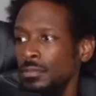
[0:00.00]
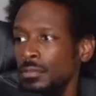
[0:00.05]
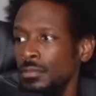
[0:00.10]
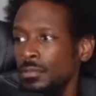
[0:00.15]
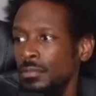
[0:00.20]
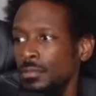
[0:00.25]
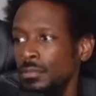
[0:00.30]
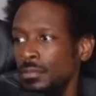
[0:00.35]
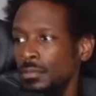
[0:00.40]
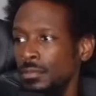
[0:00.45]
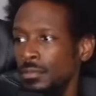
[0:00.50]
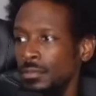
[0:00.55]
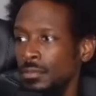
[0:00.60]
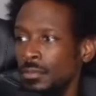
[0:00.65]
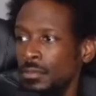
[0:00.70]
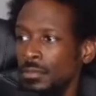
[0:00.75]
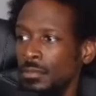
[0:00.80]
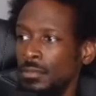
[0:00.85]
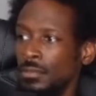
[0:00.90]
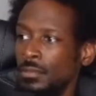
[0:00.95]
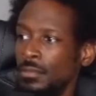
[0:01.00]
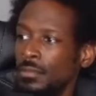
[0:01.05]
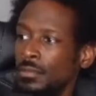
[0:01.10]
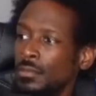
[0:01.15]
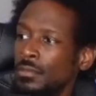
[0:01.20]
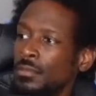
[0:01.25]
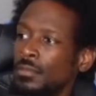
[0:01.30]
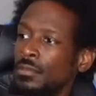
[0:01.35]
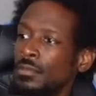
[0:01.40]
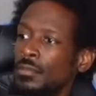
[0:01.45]

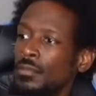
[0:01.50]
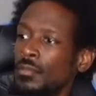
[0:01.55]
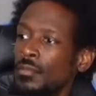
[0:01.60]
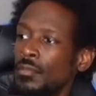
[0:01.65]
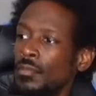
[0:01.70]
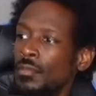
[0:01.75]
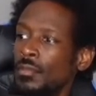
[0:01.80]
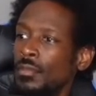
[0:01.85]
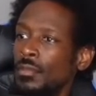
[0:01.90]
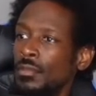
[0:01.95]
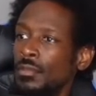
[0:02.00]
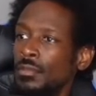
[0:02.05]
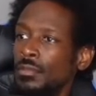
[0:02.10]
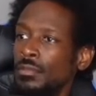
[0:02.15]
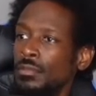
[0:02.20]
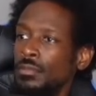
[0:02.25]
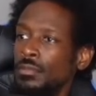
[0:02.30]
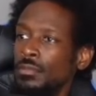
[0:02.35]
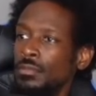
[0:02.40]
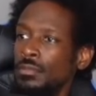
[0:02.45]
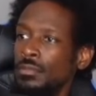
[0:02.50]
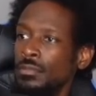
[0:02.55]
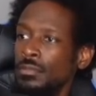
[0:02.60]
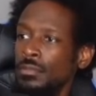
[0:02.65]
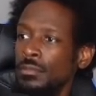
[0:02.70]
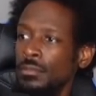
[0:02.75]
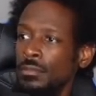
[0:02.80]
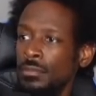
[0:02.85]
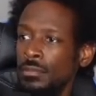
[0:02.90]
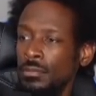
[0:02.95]

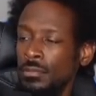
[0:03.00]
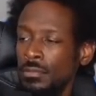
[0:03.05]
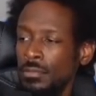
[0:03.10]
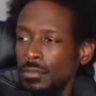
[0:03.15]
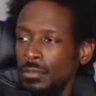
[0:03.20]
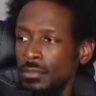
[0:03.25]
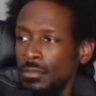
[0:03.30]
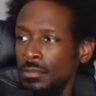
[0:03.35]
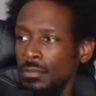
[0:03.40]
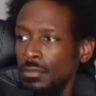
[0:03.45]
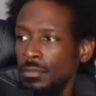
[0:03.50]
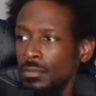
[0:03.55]
No words are spoken by the person on screen.